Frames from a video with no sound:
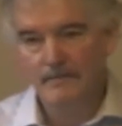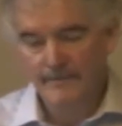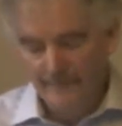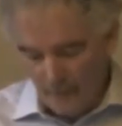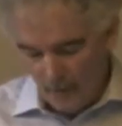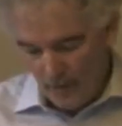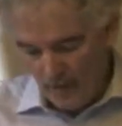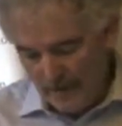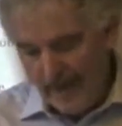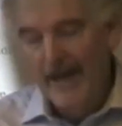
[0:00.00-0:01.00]

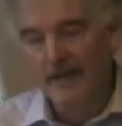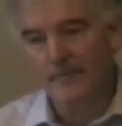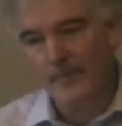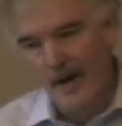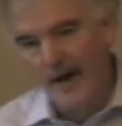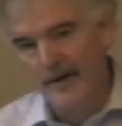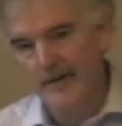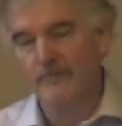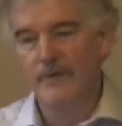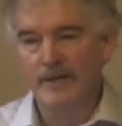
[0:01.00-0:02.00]
for and by
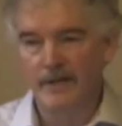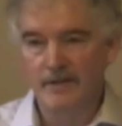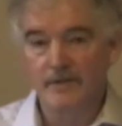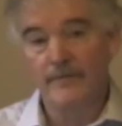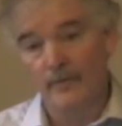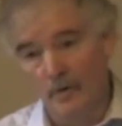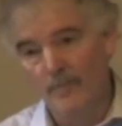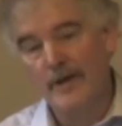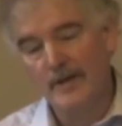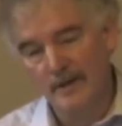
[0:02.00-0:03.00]
regulators,
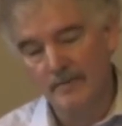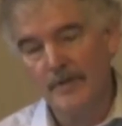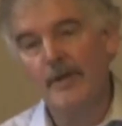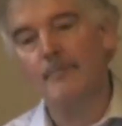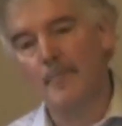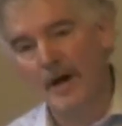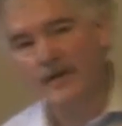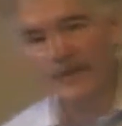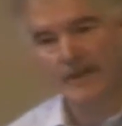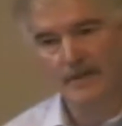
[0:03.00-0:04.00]
for by the company and by
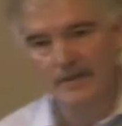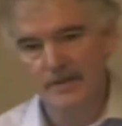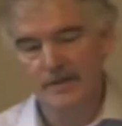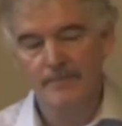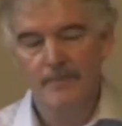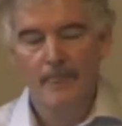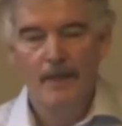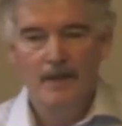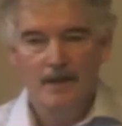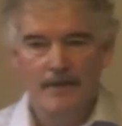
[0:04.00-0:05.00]
regulators.
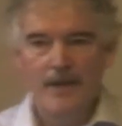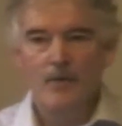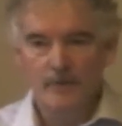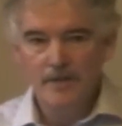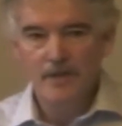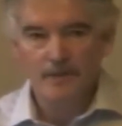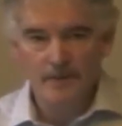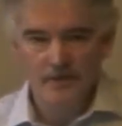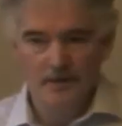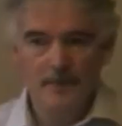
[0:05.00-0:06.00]
And that will
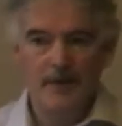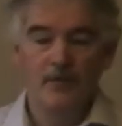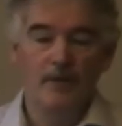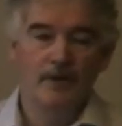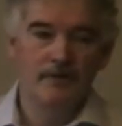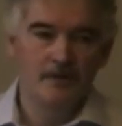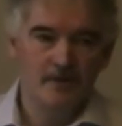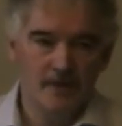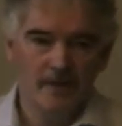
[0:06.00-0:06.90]
determine sort of pathway that those